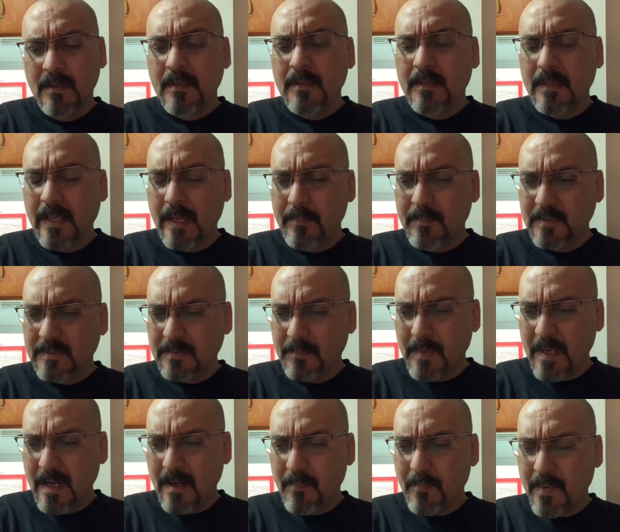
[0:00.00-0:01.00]
they gave me some
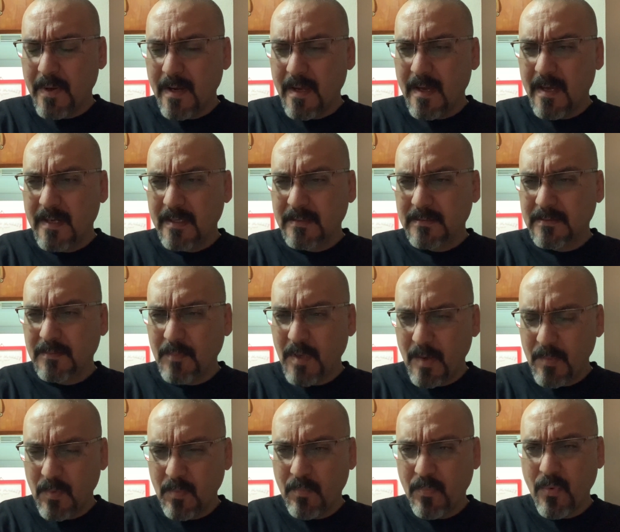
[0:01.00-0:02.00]
antibiotics, some
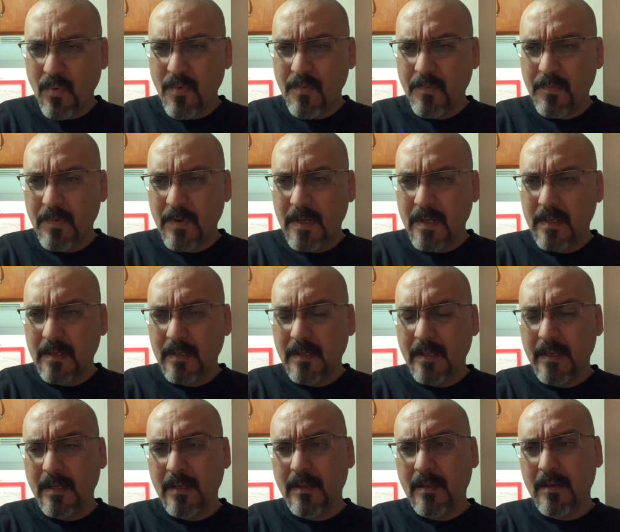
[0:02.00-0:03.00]
ibuprofen,
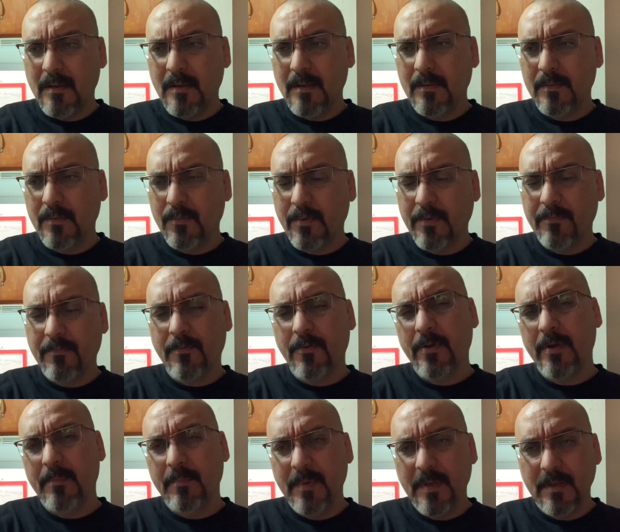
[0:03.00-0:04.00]
and they're
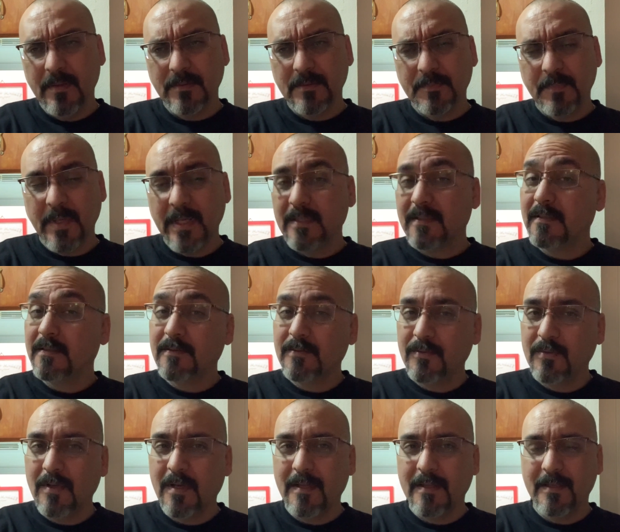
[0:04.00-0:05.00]
referring me to a specialist. You
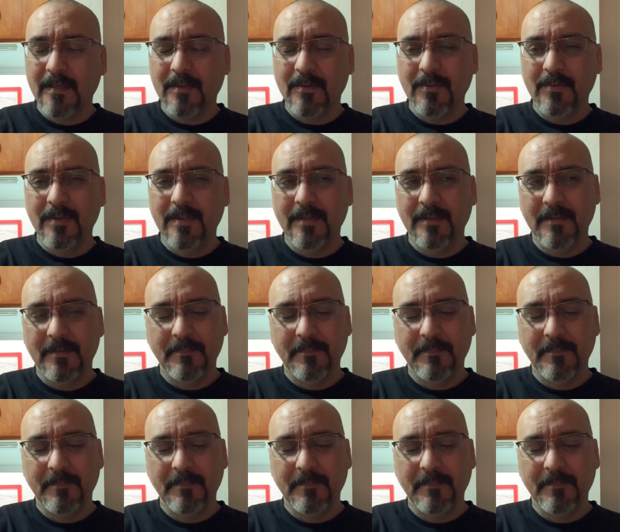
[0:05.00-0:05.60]
know how they do it.